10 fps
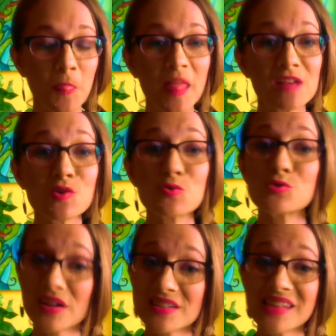So
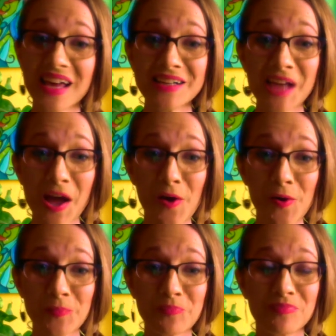trust that
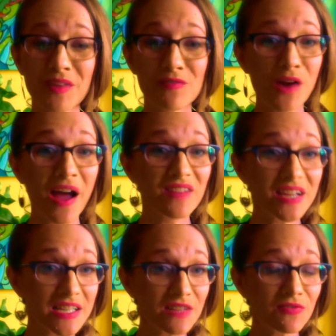now. If you're having
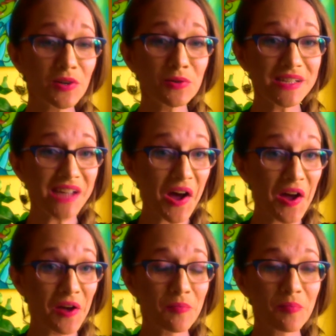a difficult
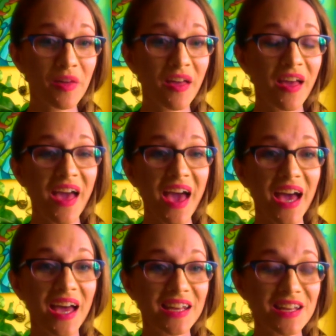time,
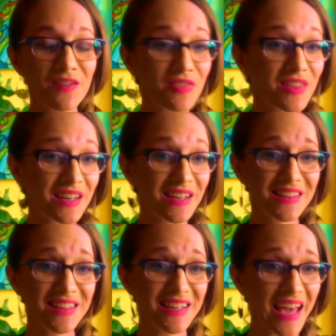and if
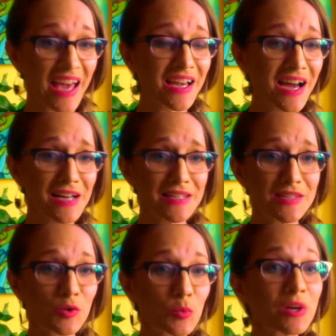the chaos
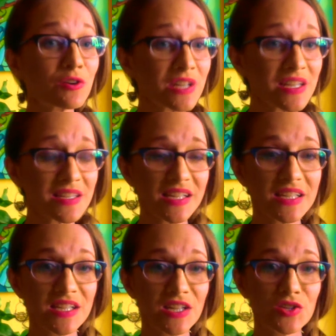or weirdness
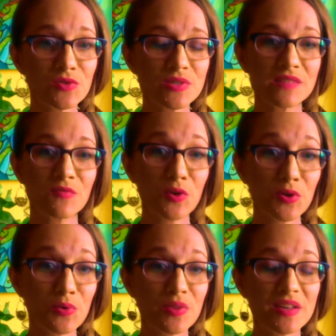continues for
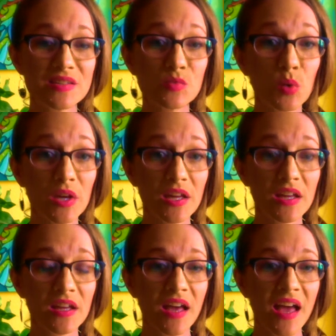you this
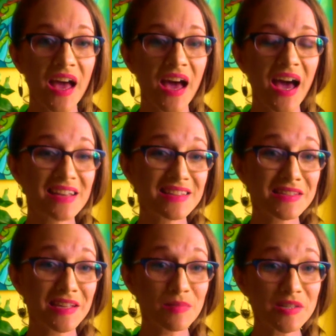week, as it
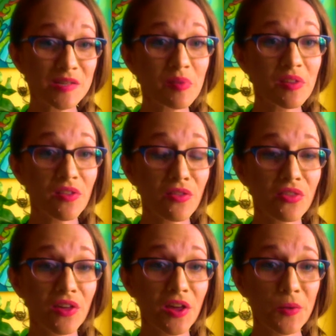seems to be the
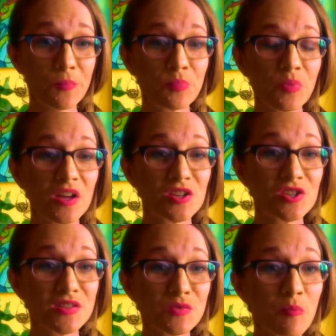theme,
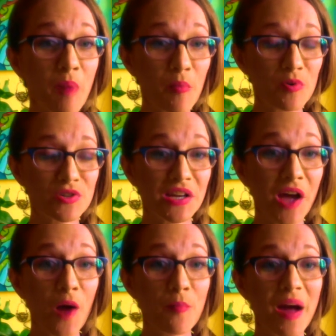just remember to
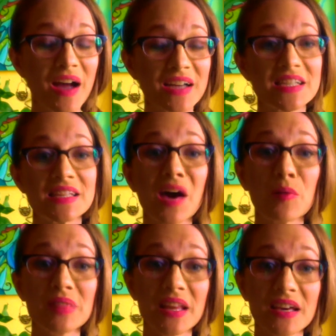come back to that
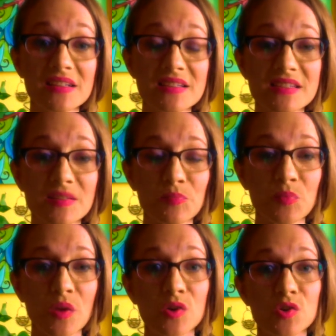place,
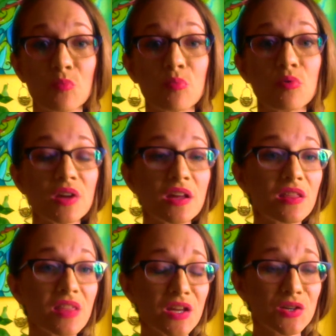to
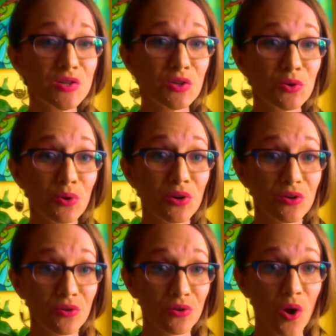breathe into your
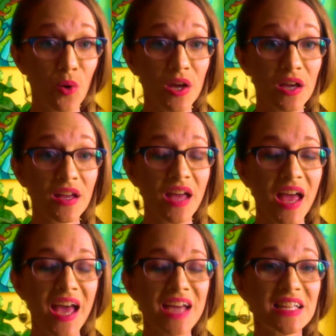inner knowing,
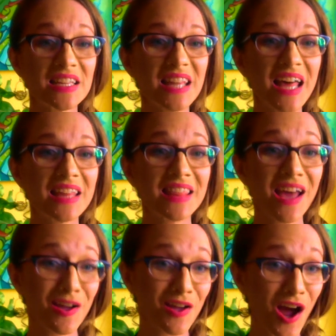and to let
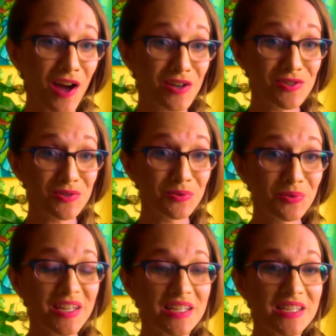that guide
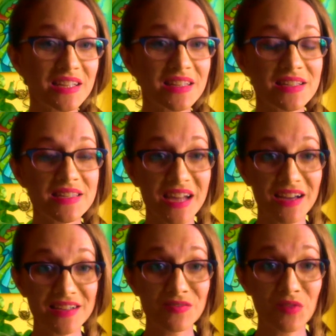you into this
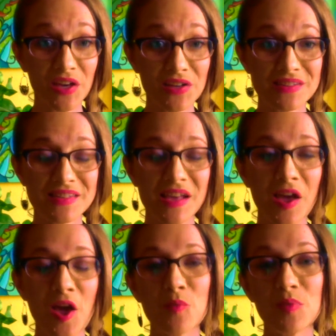next phase,
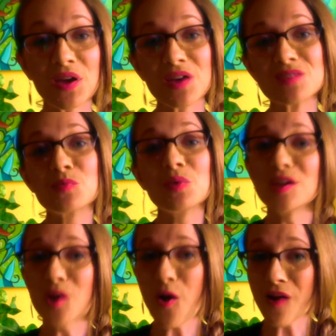because
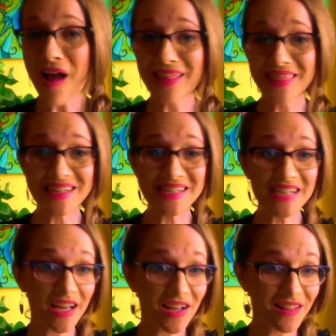we are at the
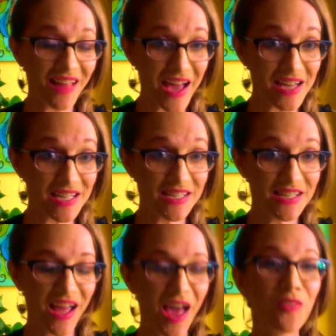tail end
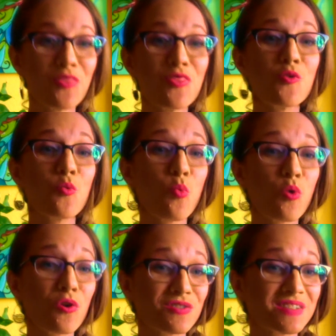and the
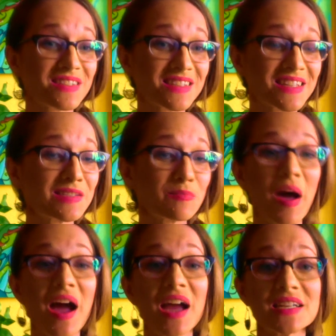worst is
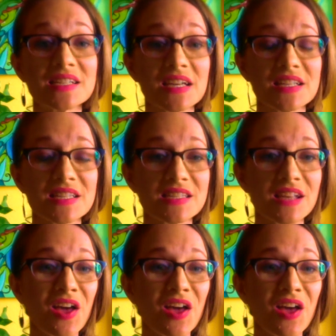behind us.